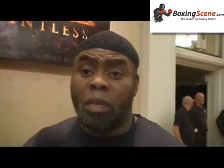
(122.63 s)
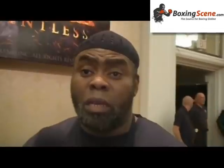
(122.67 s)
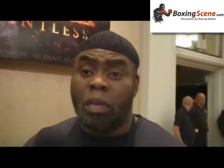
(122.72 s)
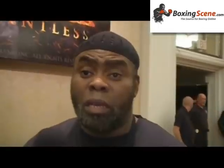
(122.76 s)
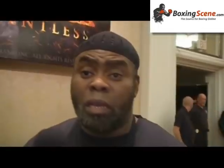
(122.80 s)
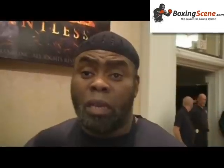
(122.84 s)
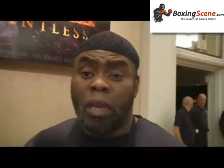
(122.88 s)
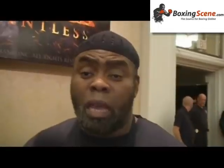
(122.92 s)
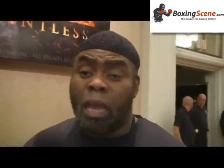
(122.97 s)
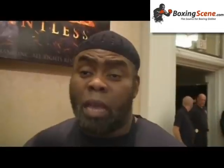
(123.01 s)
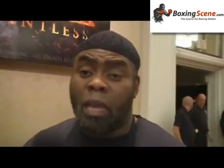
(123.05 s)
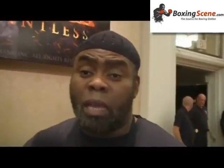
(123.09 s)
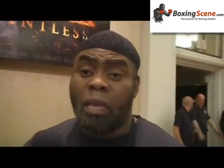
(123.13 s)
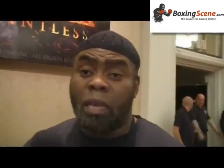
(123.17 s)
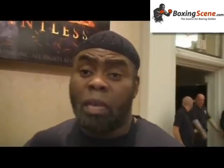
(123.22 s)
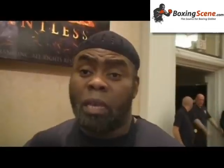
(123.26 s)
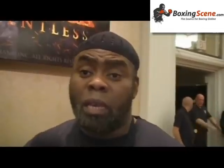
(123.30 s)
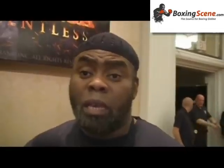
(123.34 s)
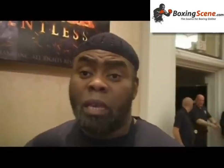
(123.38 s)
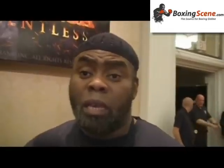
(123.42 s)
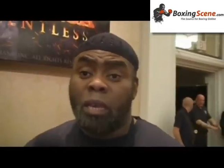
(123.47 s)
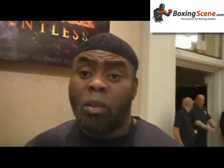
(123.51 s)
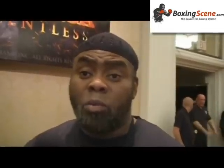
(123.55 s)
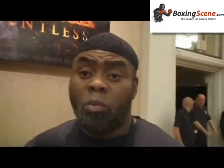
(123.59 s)
the day
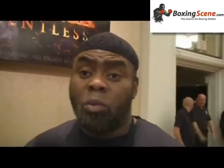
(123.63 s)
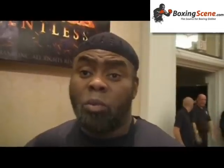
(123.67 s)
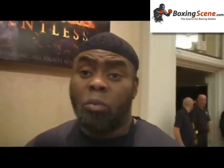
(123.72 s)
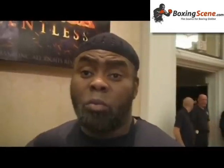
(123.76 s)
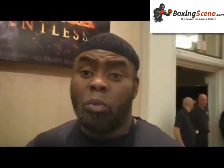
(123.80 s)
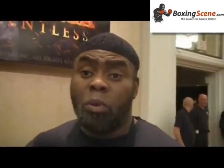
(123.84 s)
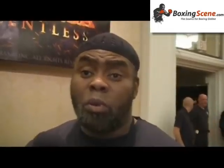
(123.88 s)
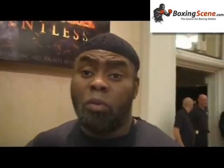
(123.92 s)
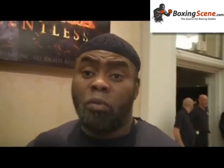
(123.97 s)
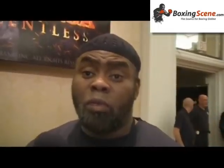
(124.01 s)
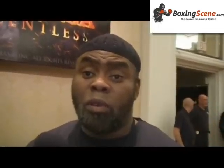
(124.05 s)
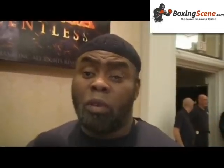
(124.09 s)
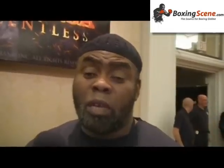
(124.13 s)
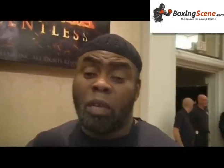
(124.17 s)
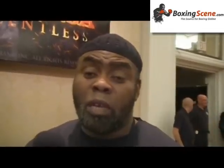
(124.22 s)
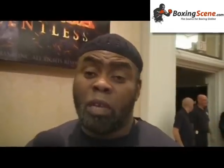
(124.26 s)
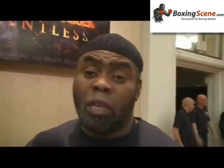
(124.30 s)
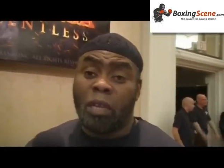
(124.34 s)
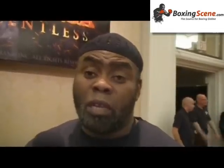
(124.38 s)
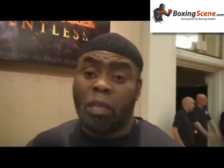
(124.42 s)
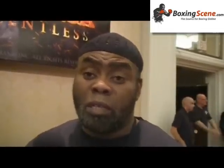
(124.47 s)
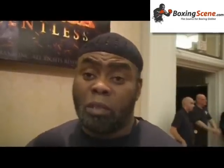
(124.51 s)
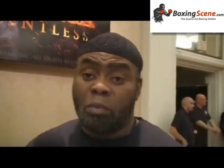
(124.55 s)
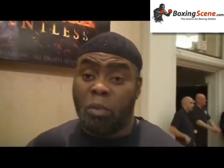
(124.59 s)
would be
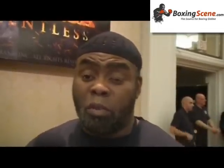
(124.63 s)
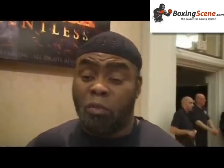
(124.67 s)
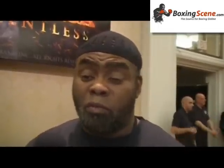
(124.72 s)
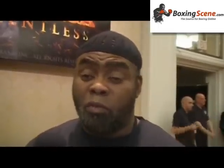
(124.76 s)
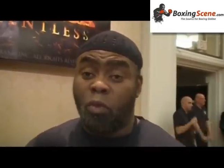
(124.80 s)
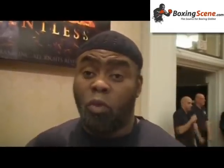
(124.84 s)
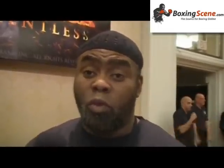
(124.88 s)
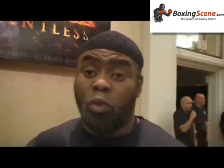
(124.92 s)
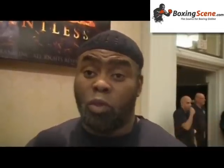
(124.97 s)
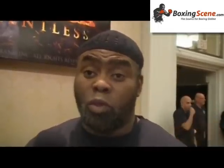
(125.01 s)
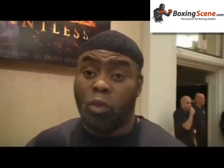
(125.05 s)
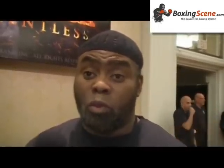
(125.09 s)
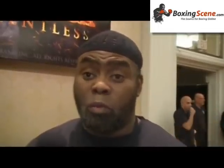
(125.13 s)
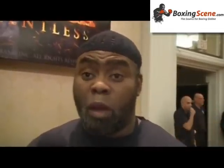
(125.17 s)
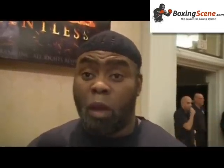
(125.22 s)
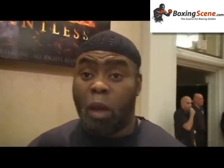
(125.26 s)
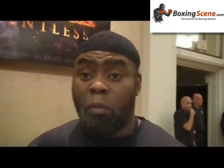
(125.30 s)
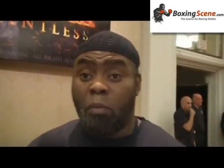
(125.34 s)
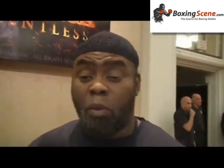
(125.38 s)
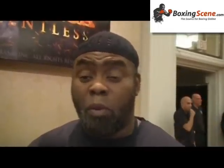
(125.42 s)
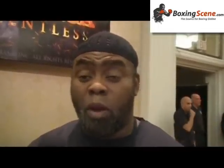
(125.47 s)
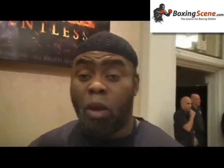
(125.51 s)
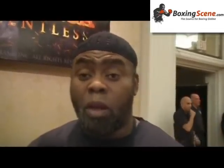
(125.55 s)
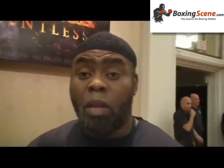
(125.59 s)
ridiculous and be foolish on my
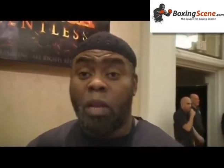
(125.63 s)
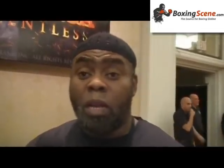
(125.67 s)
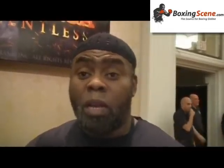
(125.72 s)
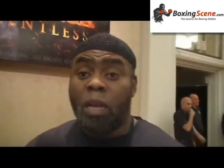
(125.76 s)
part.